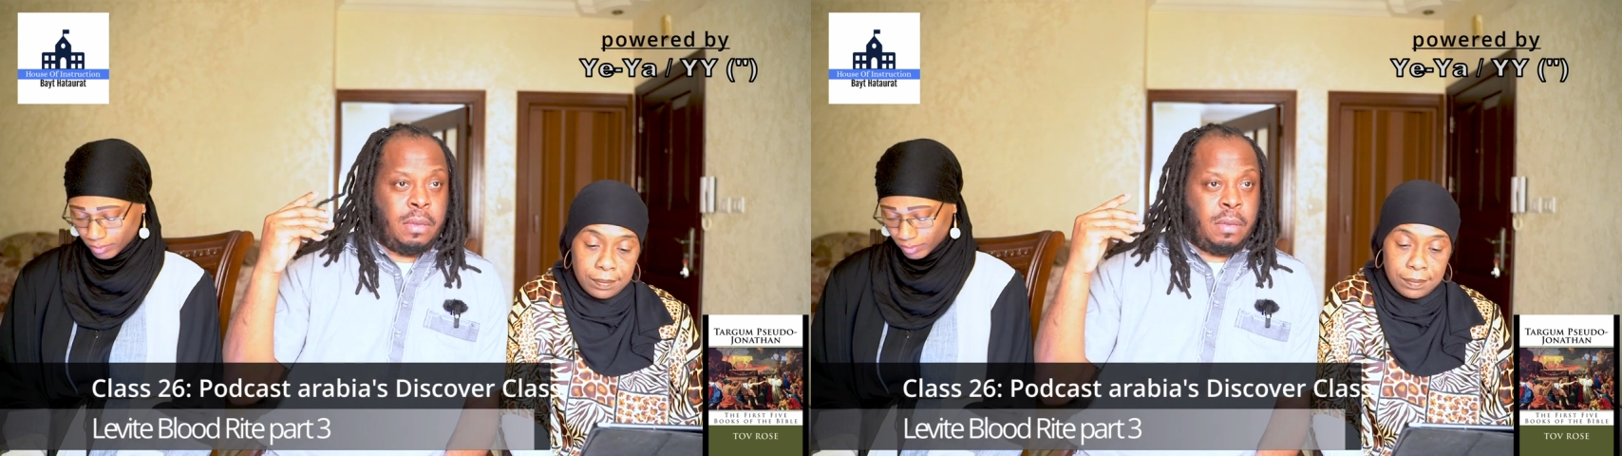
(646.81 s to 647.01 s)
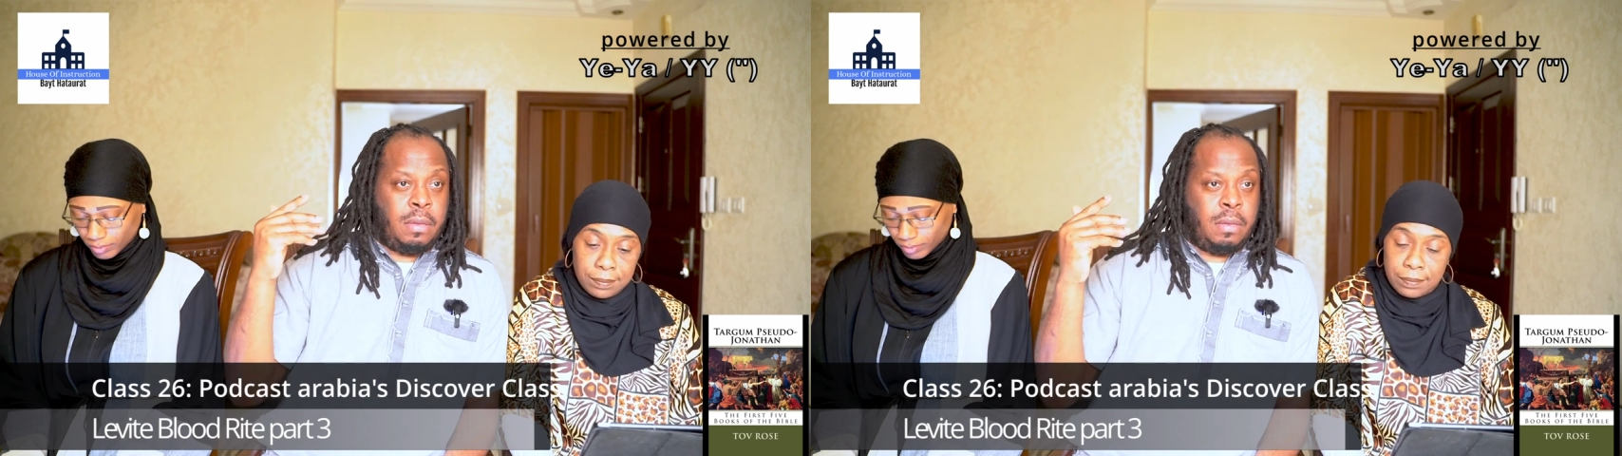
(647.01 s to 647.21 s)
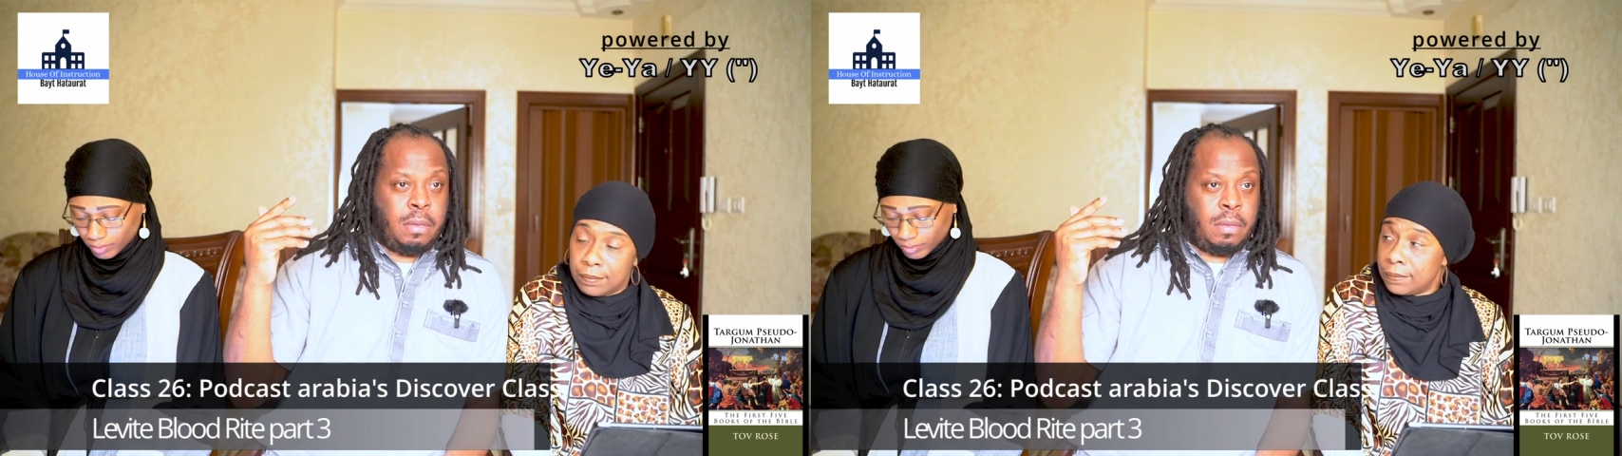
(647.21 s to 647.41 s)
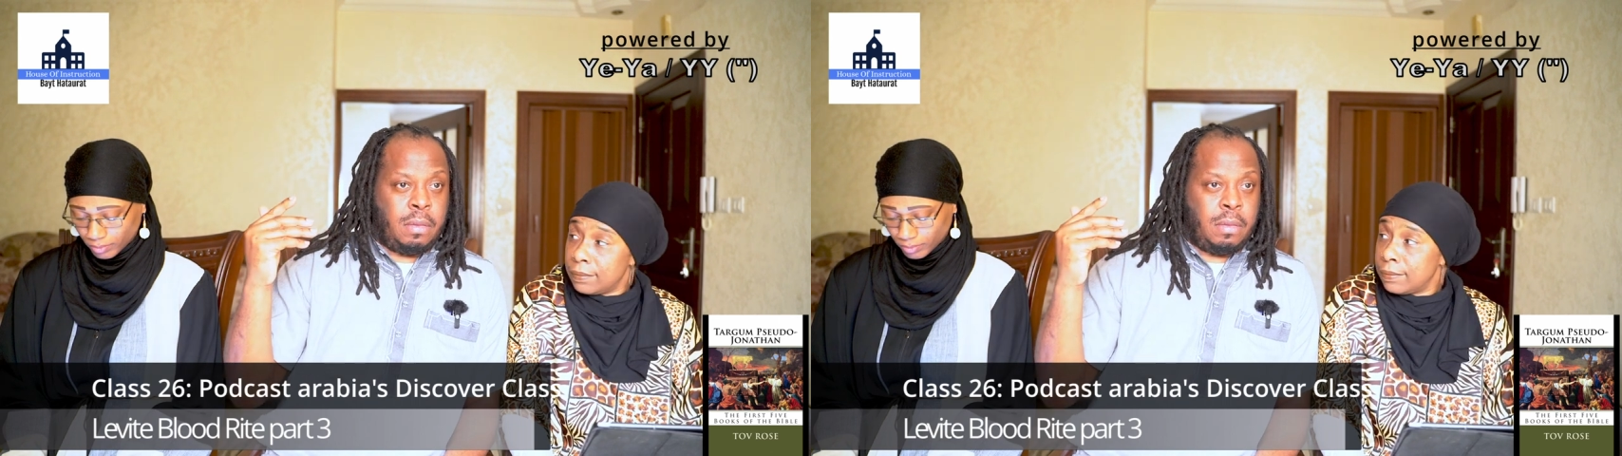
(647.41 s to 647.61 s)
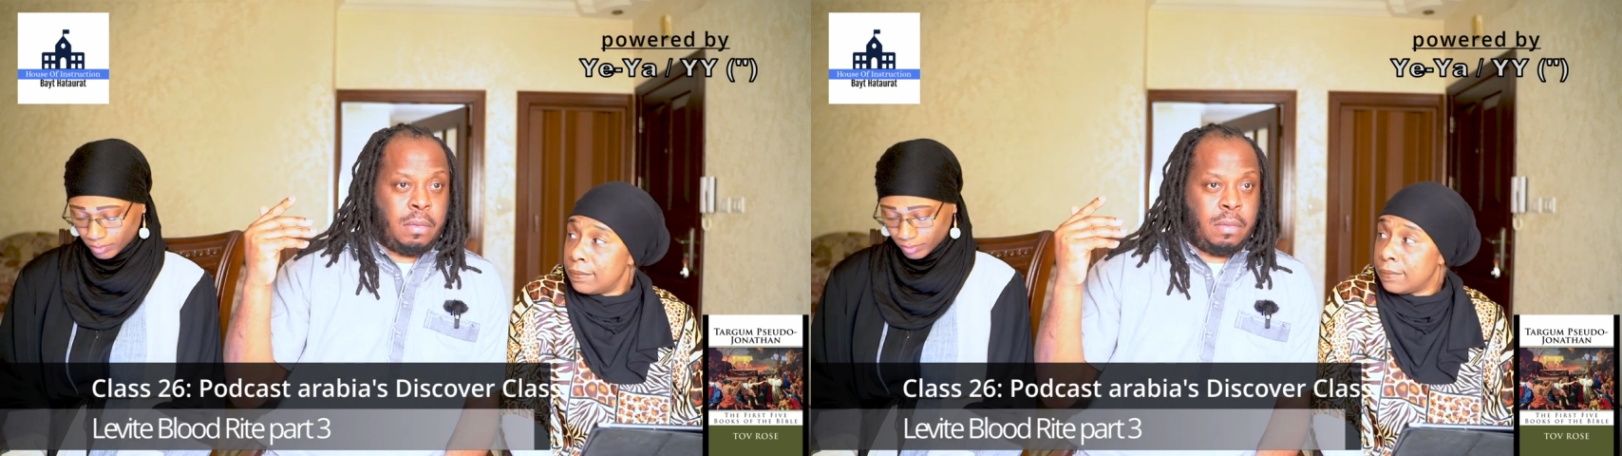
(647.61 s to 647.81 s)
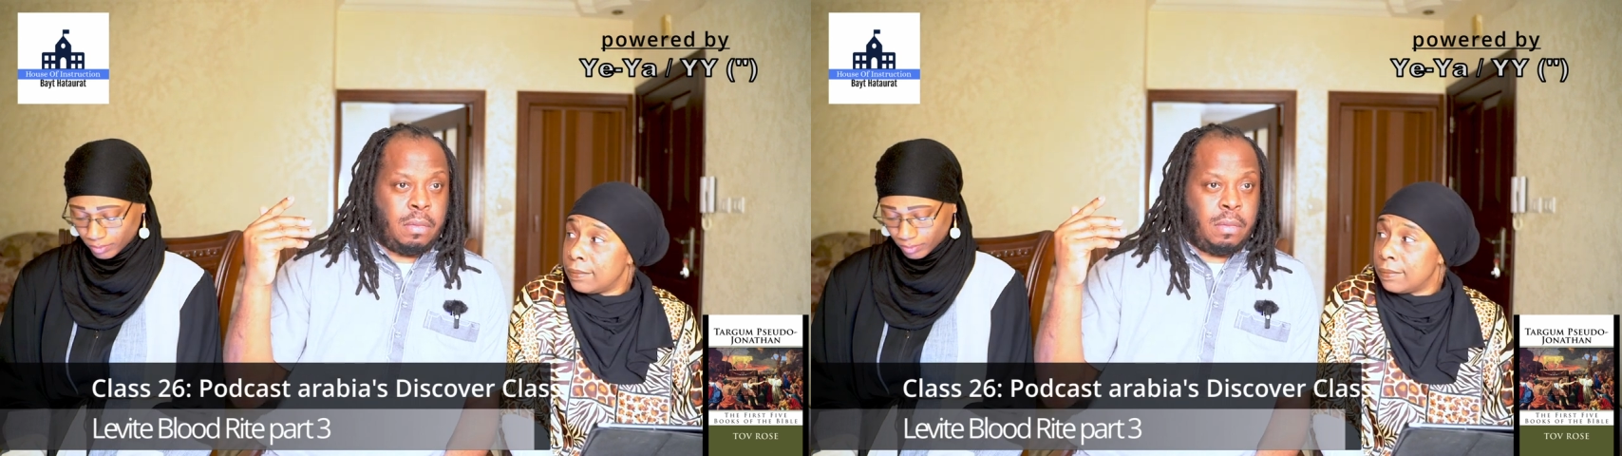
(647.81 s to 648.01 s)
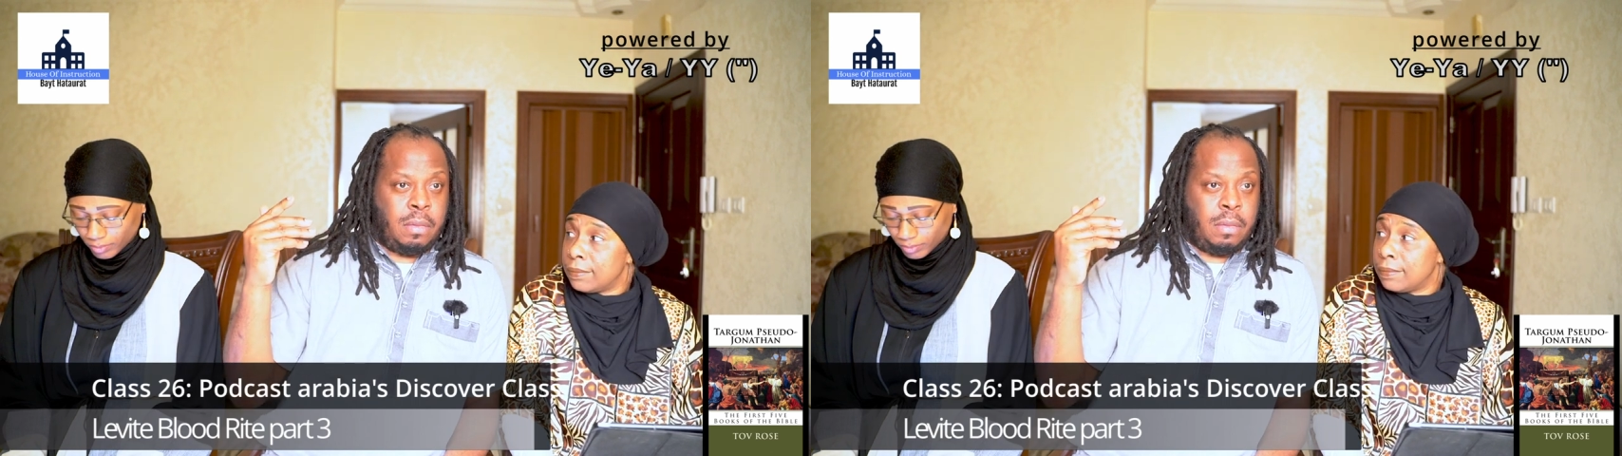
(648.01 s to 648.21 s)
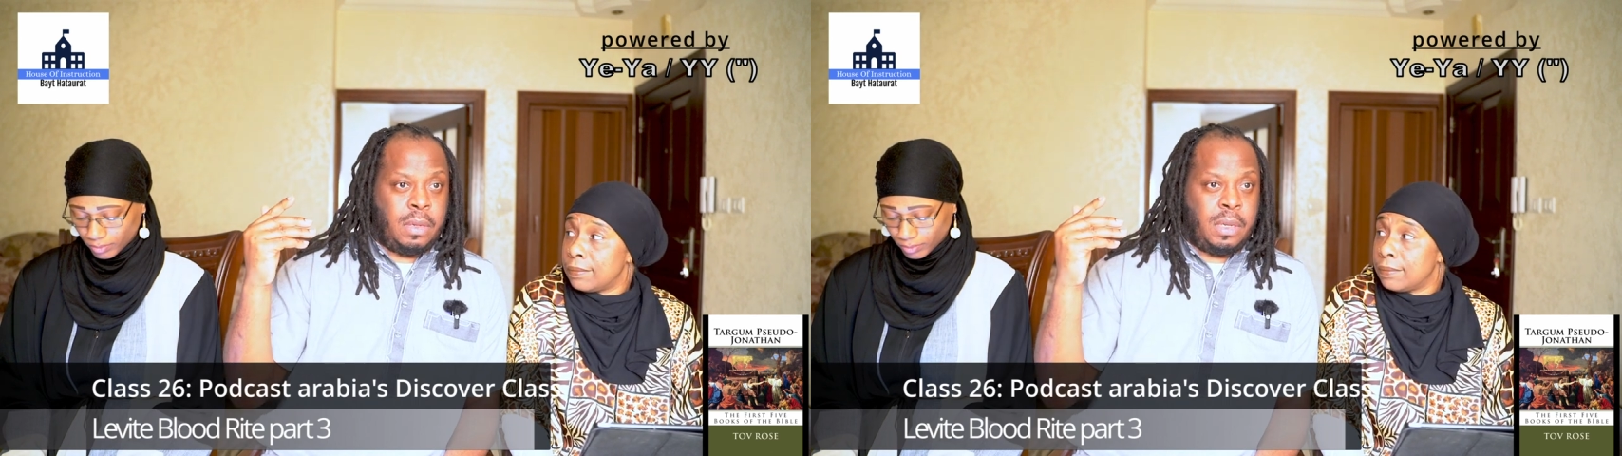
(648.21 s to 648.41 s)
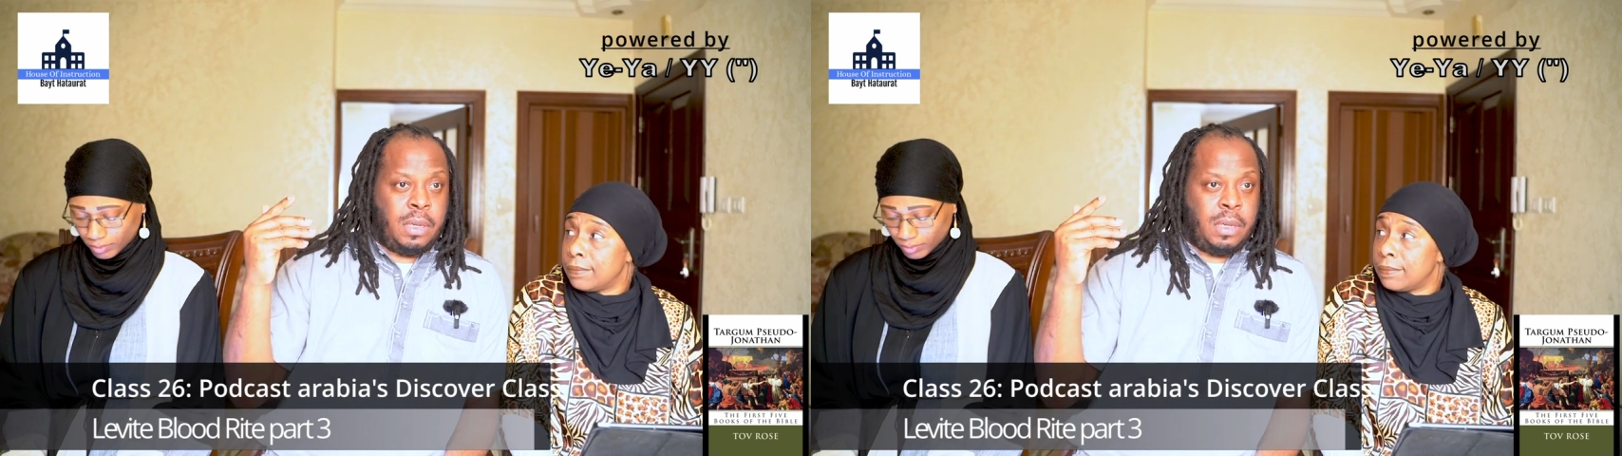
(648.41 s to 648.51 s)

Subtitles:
No one is speaking in this clip.